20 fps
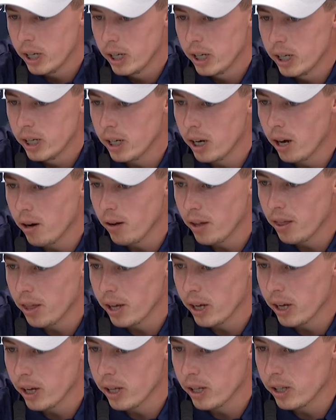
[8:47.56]
you know, I
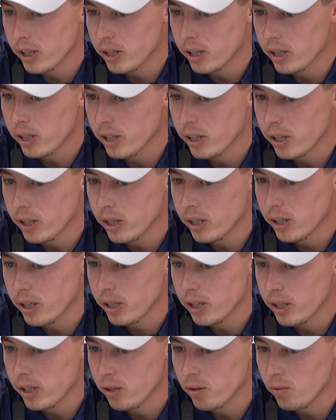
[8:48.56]
think
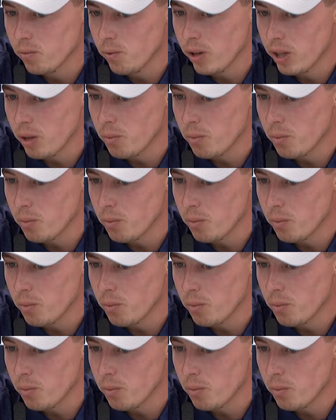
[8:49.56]
with it